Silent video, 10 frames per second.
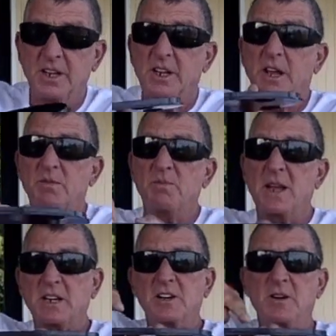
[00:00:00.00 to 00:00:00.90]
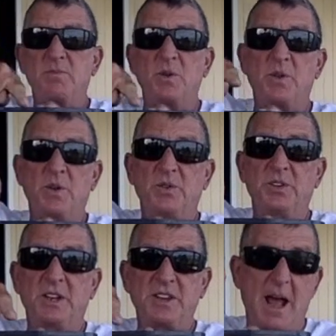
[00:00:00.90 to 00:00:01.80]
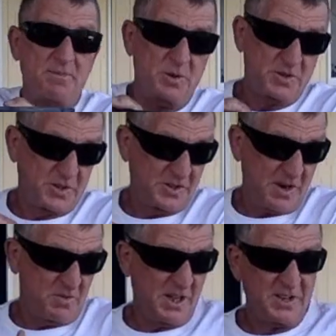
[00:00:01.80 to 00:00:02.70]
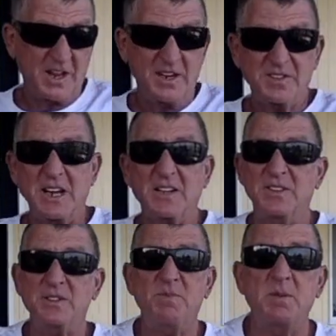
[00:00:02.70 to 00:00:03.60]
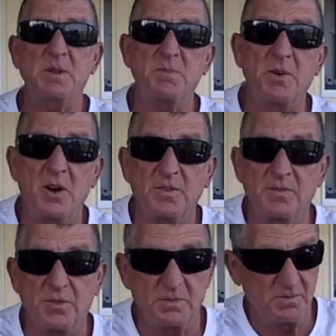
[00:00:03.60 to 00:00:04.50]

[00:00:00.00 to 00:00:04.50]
and we'll make a couple of those adapters, because I realized I hadn't taken this baby apart for